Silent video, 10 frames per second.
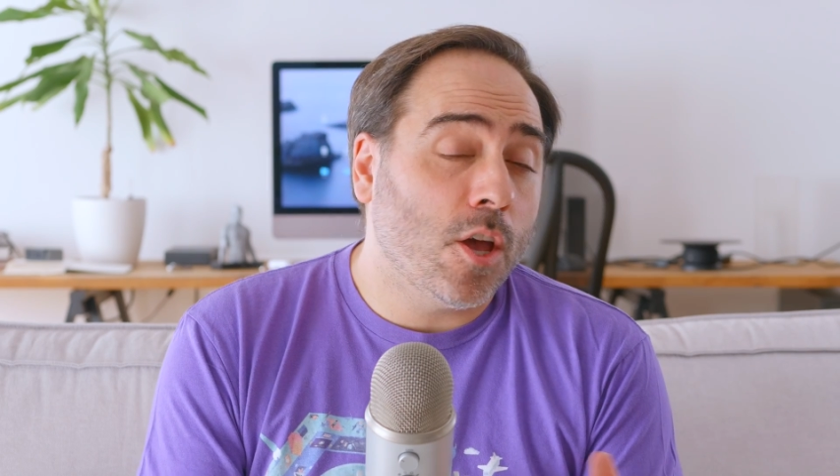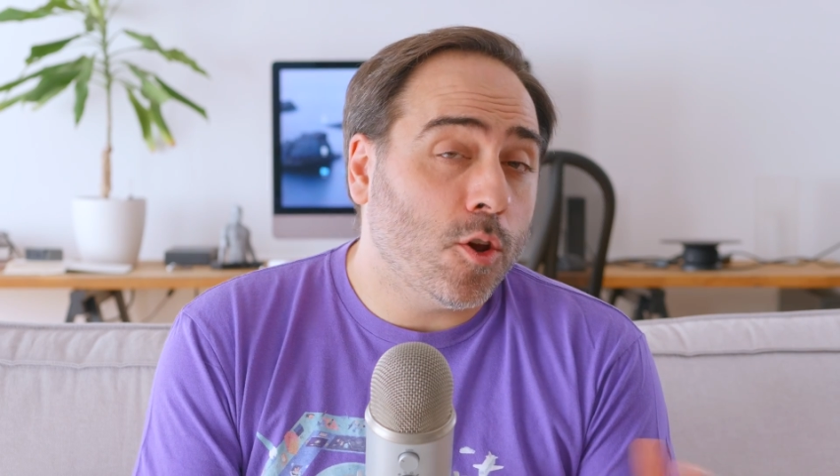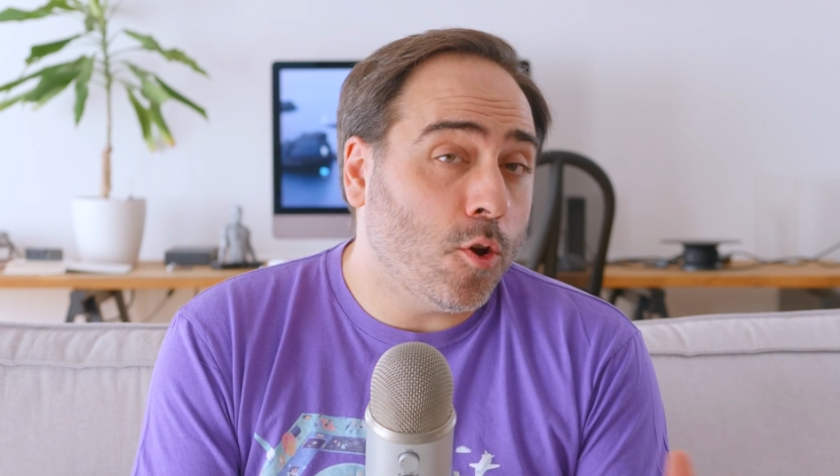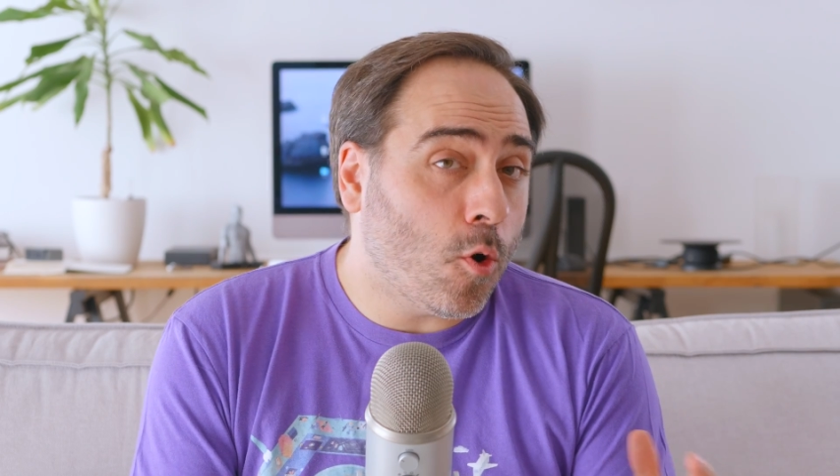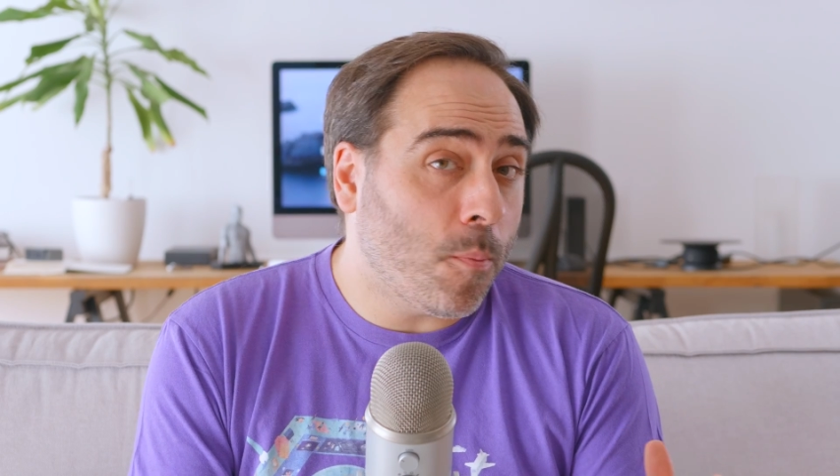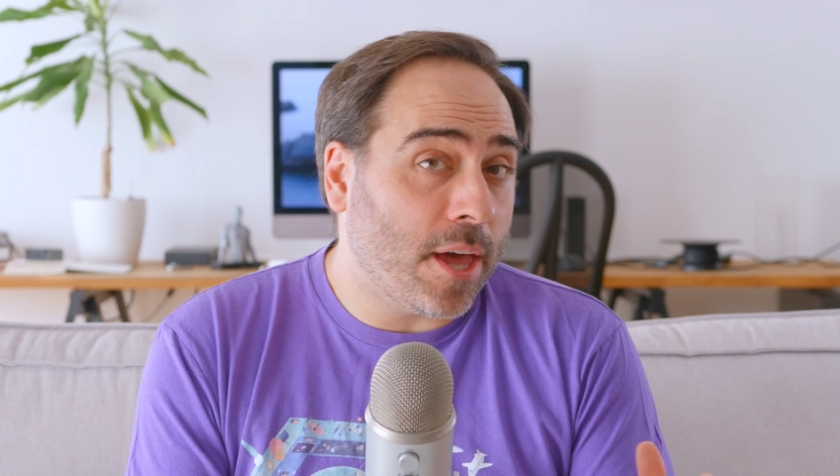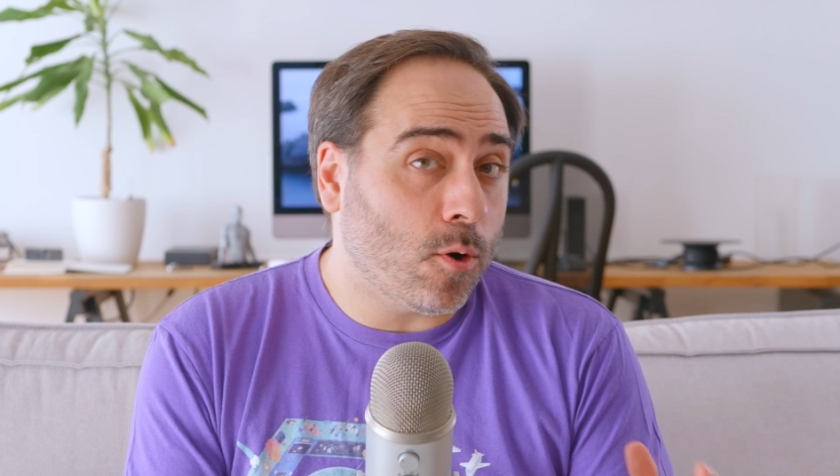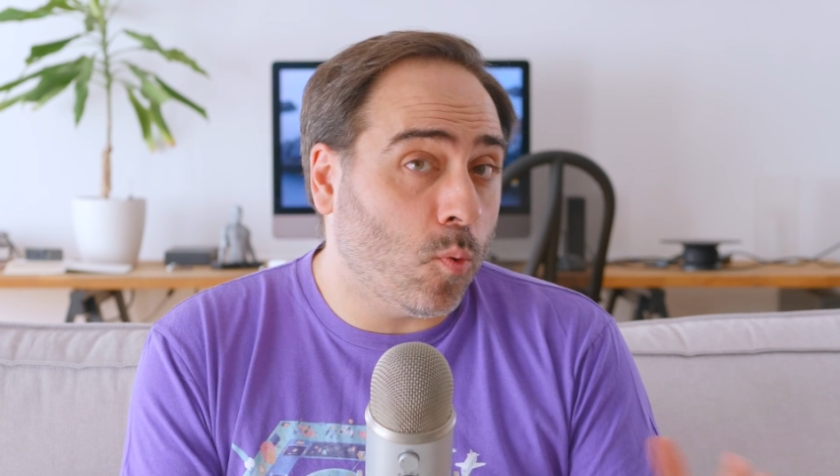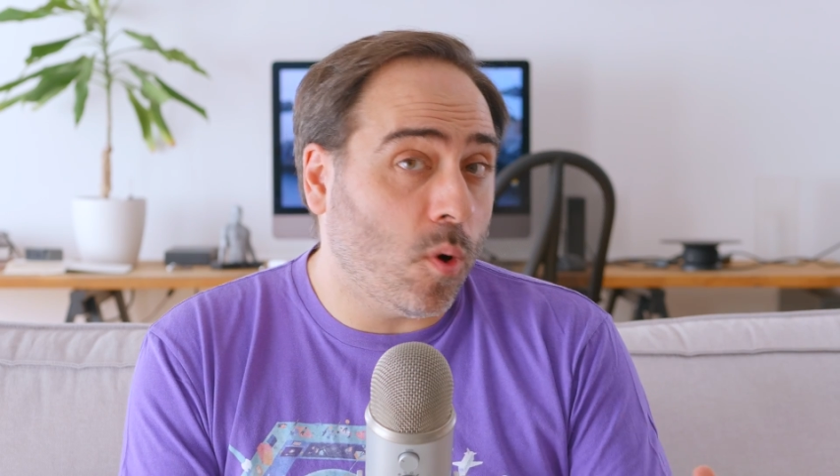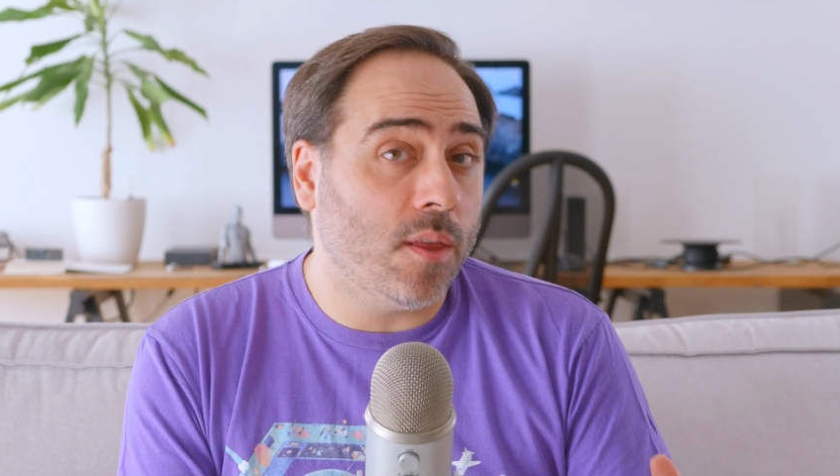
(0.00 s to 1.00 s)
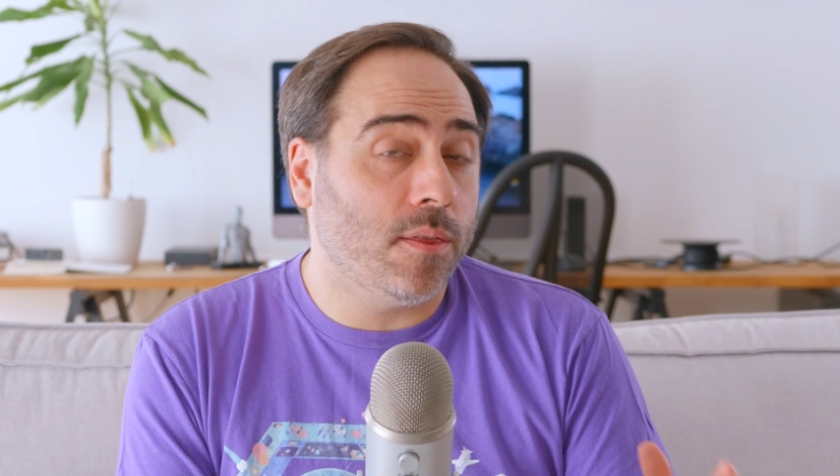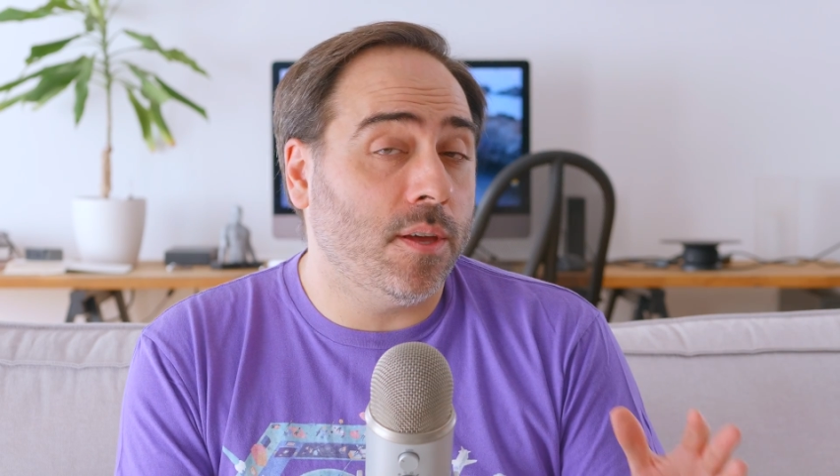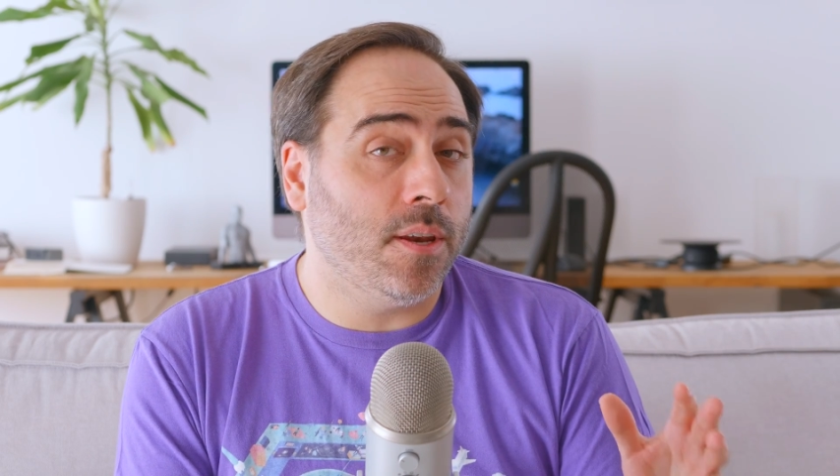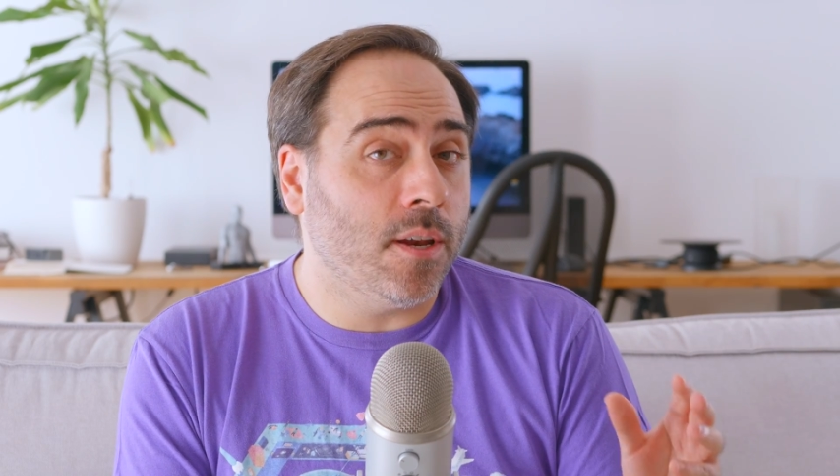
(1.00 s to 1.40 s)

no matter what the